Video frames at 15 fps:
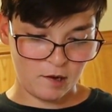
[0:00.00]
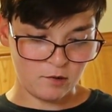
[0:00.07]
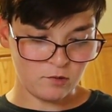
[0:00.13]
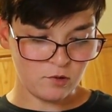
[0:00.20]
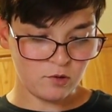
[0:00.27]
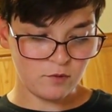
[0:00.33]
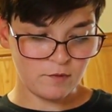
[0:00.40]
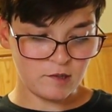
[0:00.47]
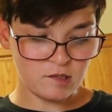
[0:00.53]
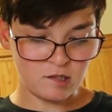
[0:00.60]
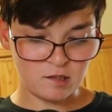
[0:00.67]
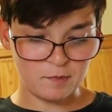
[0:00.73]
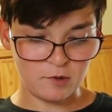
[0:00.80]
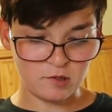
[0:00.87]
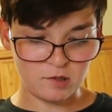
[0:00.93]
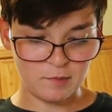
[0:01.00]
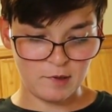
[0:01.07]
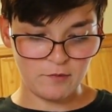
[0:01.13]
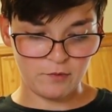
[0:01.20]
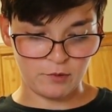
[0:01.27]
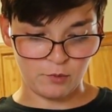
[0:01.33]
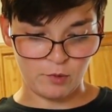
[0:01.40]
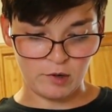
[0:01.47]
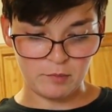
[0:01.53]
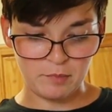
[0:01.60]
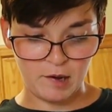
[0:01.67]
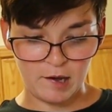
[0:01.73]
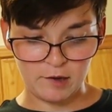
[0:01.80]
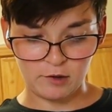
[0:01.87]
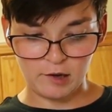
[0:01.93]
don't know if this is supposed to be for one
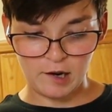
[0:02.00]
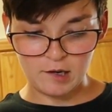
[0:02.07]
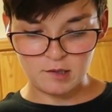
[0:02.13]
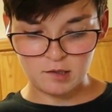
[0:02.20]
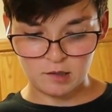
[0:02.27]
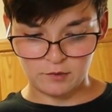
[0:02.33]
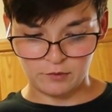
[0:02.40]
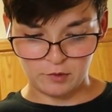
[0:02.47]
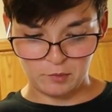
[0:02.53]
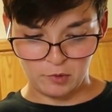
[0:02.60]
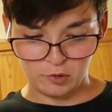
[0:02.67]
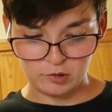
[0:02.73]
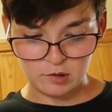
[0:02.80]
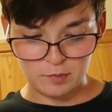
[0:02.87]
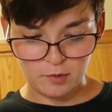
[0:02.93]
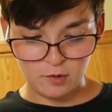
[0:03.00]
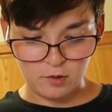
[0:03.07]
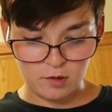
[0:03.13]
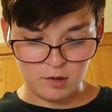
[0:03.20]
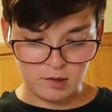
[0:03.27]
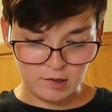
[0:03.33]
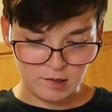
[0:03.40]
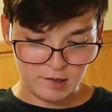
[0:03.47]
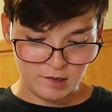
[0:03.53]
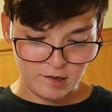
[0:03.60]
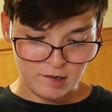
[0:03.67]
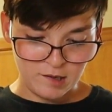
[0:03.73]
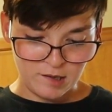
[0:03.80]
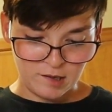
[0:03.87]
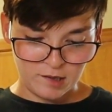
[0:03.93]
pie crust or for multiple
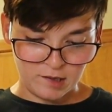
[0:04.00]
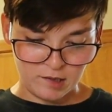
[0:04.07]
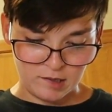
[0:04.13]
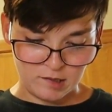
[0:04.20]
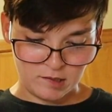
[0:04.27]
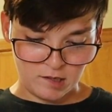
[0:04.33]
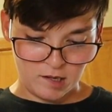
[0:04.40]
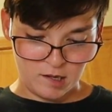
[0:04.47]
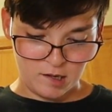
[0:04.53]
because